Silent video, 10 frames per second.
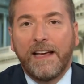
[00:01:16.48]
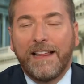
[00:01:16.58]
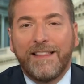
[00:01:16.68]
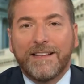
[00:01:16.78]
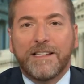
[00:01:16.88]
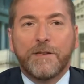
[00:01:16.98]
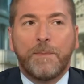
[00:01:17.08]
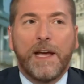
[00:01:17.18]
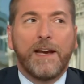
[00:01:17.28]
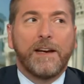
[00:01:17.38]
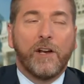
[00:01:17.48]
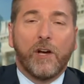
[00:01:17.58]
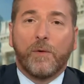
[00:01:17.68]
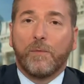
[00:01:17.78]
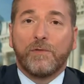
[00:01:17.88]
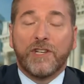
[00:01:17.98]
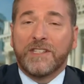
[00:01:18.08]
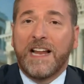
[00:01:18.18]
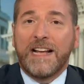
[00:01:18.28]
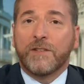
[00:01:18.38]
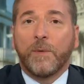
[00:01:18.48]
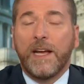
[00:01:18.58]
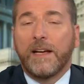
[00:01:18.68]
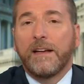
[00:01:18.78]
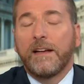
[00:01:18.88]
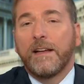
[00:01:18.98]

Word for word: this has been, and look, just last week,